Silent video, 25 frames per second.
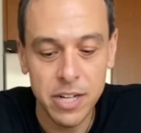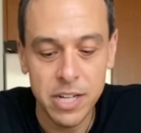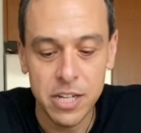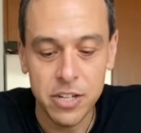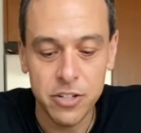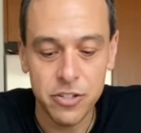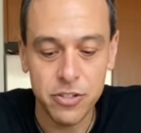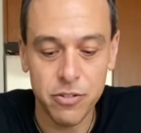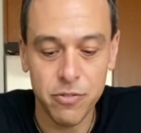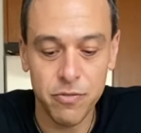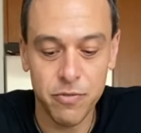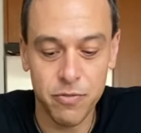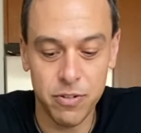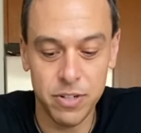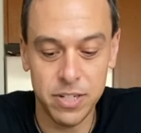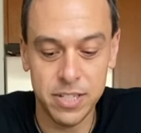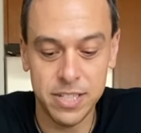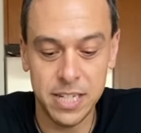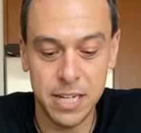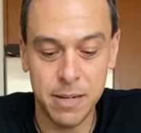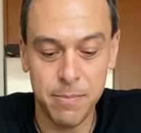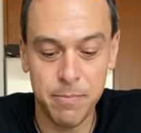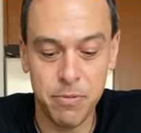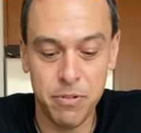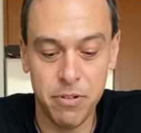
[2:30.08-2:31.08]
So for
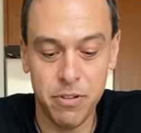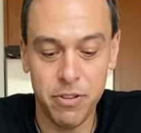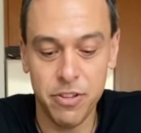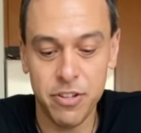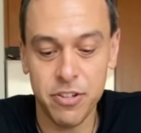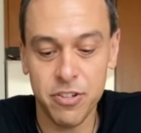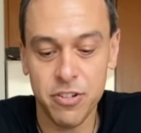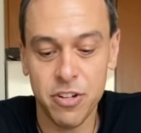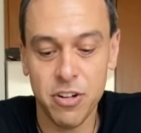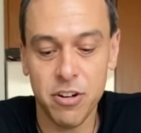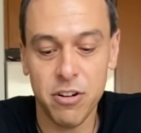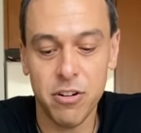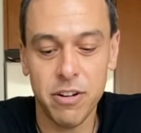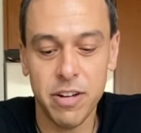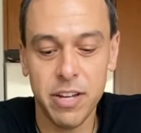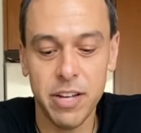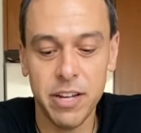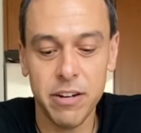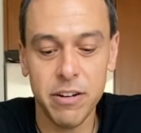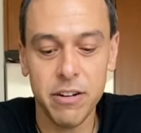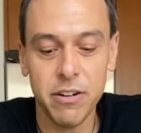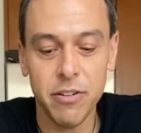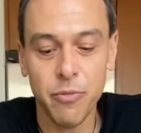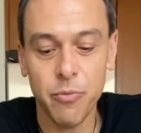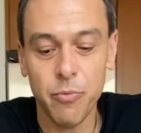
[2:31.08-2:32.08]
example, this card
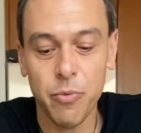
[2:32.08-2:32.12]
here,